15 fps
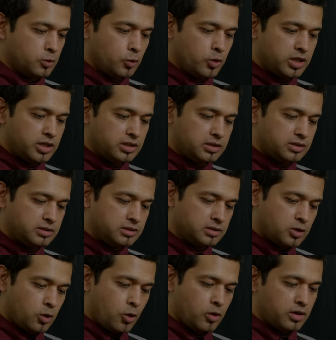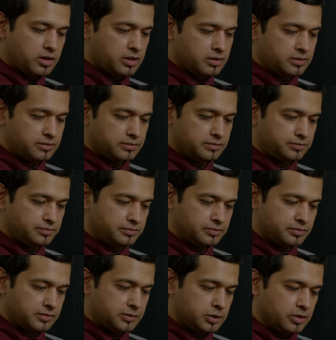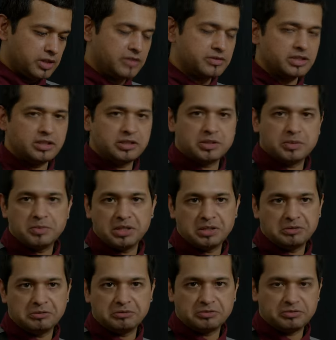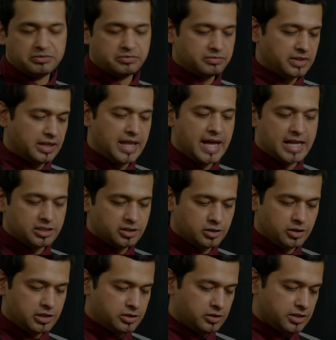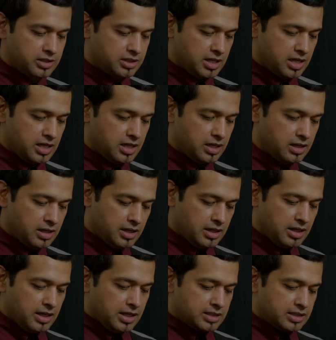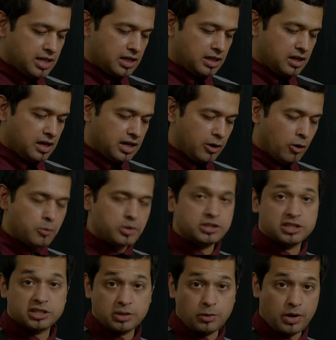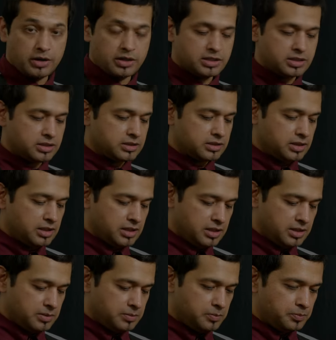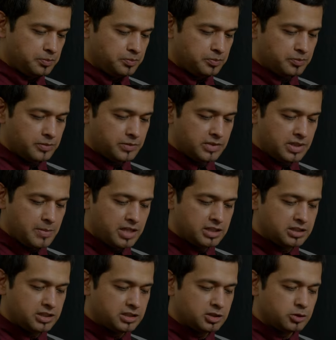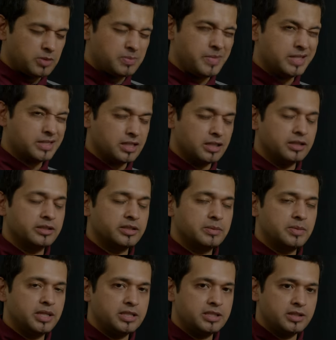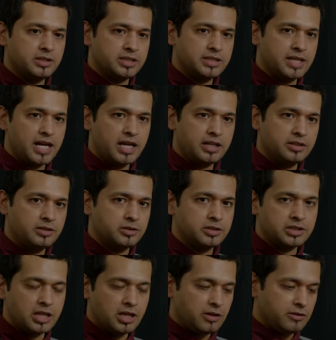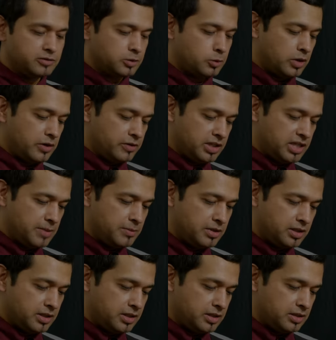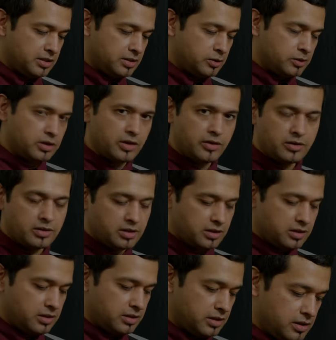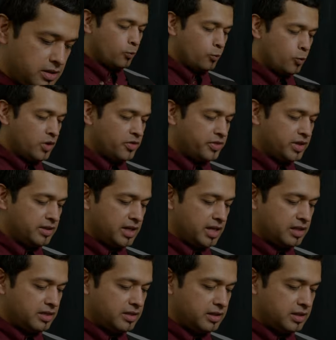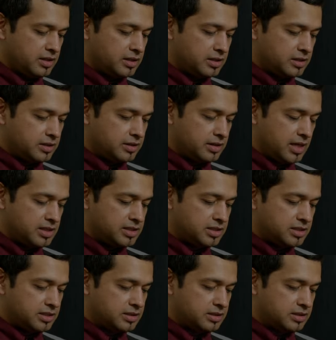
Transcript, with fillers: wooden cork, so it gives it a little bit of classes, I guess you could say. It's got kind of almost a squarish um, dimension, so it makes it a little bit easier to stack in your shelves or wherever you keep your tequila or other liquor. One thing that I think that's